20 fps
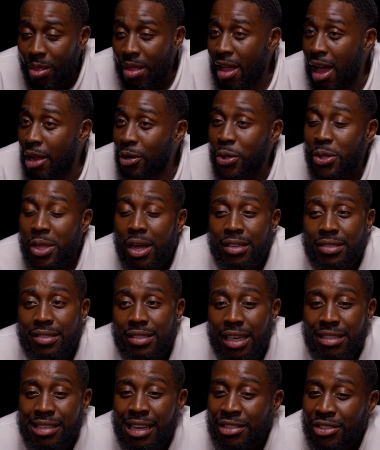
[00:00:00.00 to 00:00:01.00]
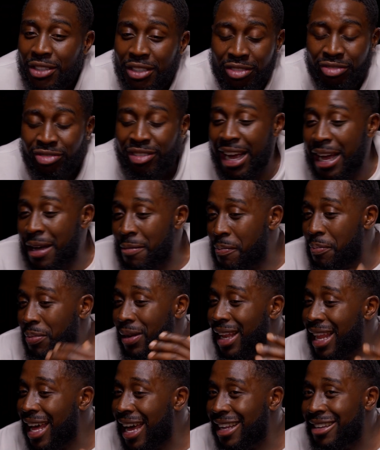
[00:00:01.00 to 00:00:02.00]
I'd go downstairs and just try and
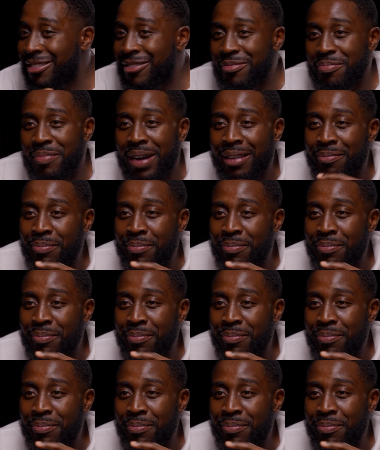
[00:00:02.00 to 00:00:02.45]
plan my